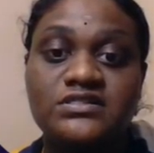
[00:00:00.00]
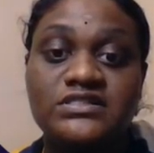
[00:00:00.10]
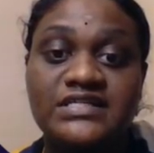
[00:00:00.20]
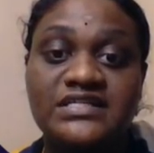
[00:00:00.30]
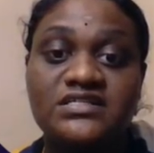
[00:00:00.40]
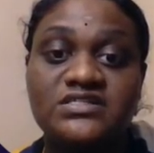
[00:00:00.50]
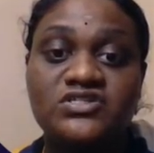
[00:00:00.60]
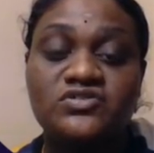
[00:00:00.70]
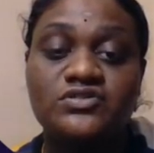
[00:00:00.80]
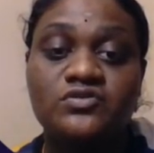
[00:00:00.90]
inside
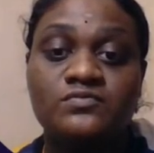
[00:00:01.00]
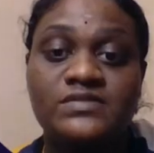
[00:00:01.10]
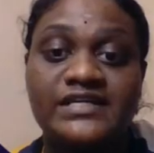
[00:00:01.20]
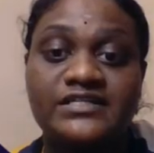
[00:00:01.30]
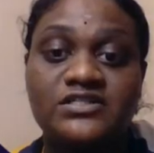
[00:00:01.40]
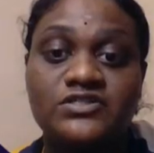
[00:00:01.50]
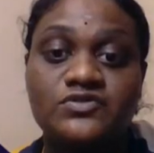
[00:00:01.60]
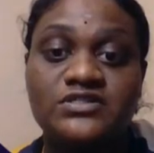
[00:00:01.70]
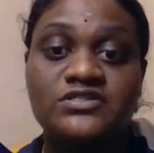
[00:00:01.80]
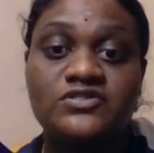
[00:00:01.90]
each user home directory
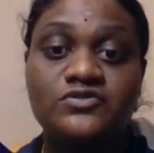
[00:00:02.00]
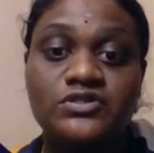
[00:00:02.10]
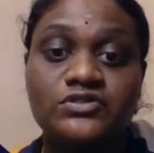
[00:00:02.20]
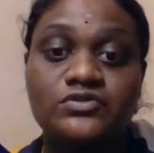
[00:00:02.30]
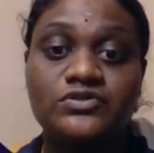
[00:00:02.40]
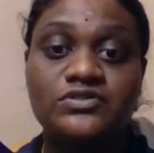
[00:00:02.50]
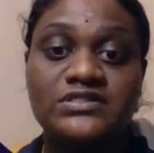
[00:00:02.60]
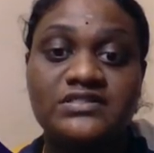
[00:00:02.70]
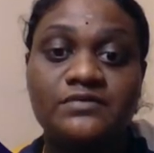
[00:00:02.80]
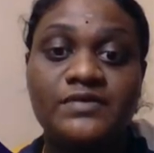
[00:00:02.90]
using sudo
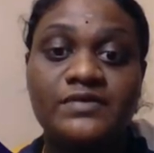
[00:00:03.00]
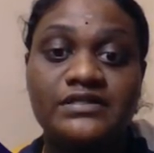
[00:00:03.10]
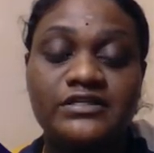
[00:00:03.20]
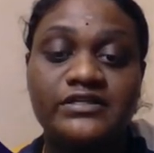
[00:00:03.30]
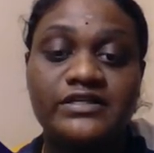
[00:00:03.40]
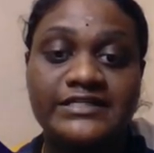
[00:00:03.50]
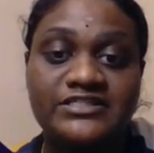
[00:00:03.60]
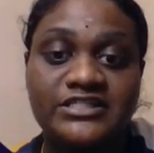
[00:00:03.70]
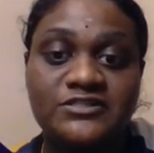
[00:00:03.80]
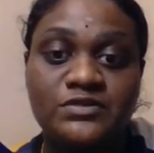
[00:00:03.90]
user 3 mailD
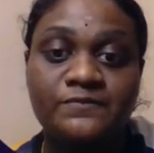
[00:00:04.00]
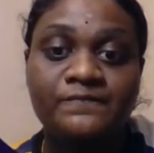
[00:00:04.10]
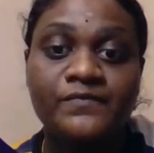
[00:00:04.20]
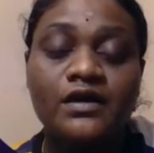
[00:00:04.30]
dash hp